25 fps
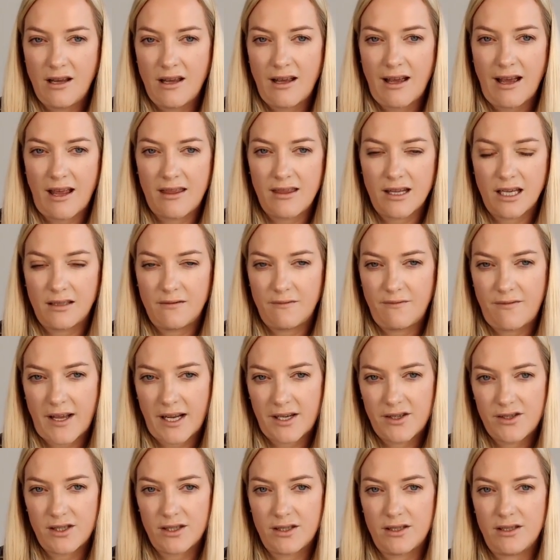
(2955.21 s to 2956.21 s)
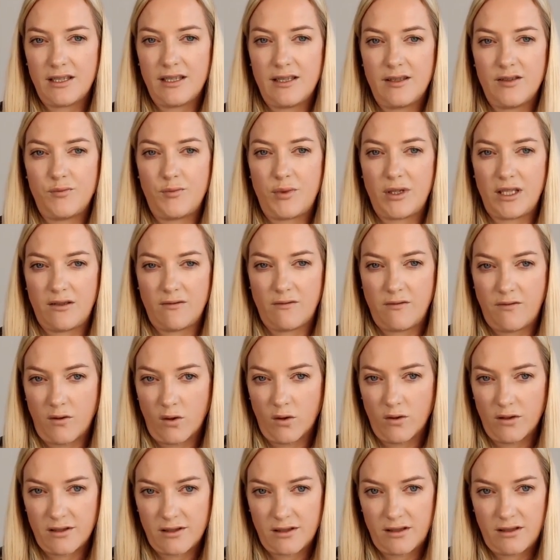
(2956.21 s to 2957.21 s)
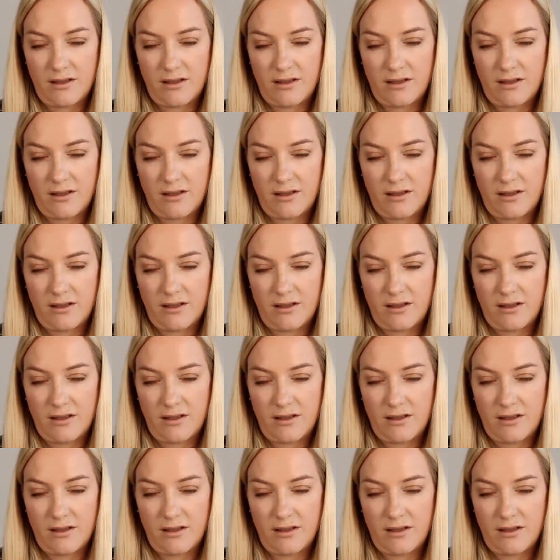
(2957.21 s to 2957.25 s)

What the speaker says: and that infection is being fought.